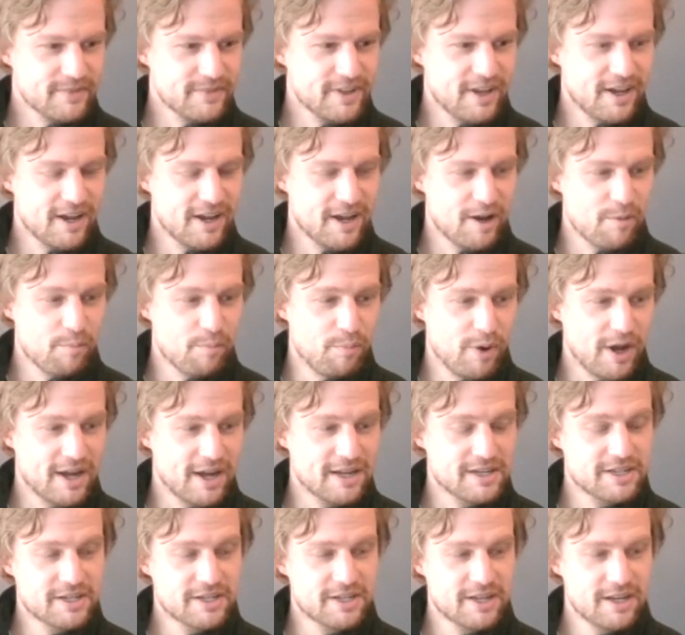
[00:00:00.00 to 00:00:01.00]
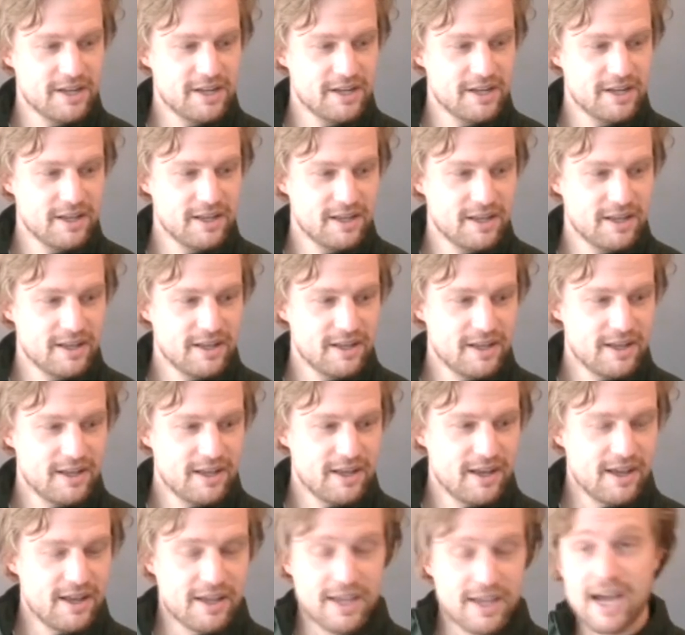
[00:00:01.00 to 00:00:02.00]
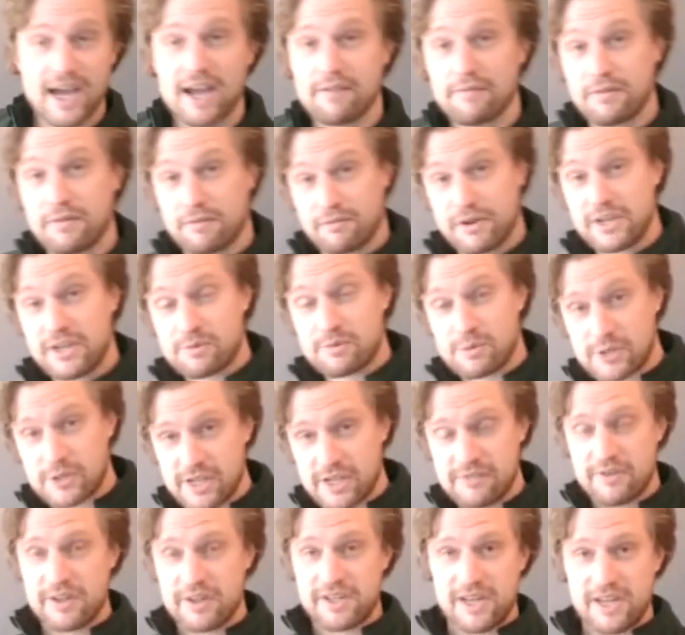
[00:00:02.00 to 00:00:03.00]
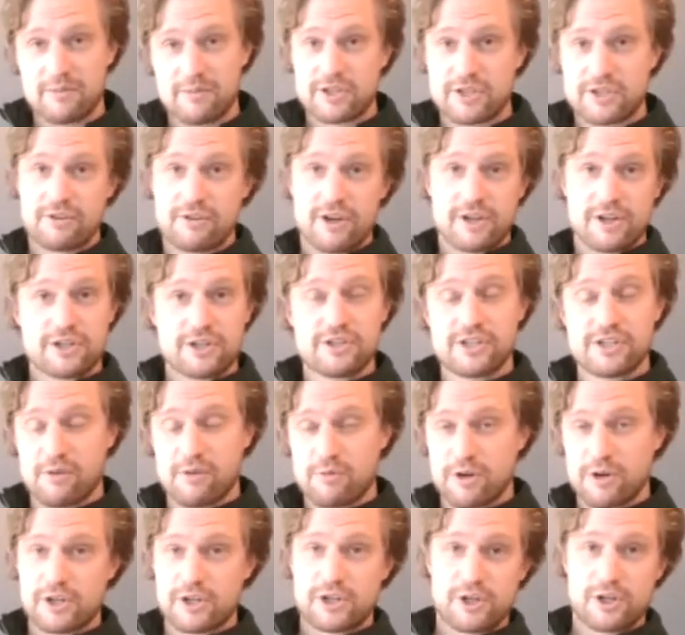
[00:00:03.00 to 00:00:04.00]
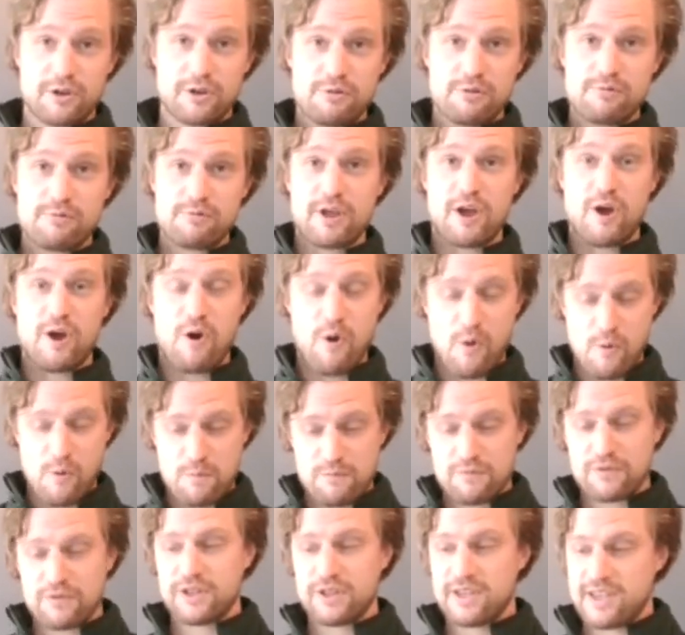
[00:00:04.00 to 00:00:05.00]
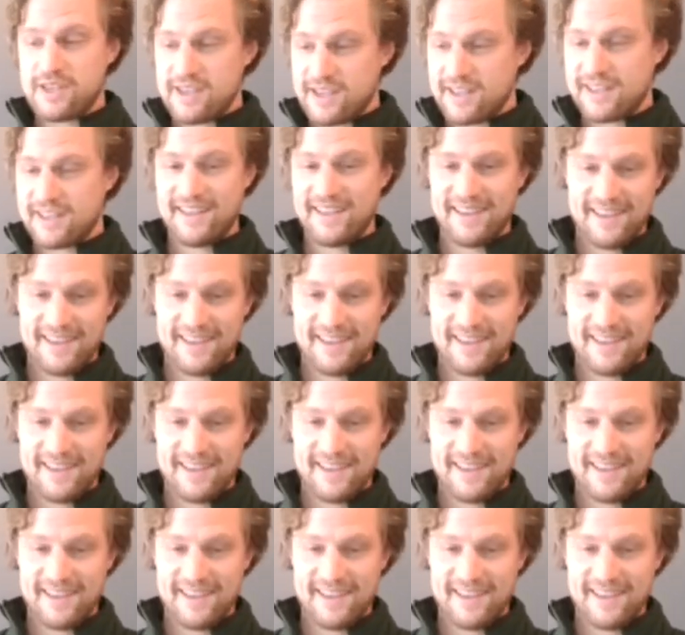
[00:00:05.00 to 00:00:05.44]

Uh, but yeah, I have three specific demonstrations I want to show you that hopefully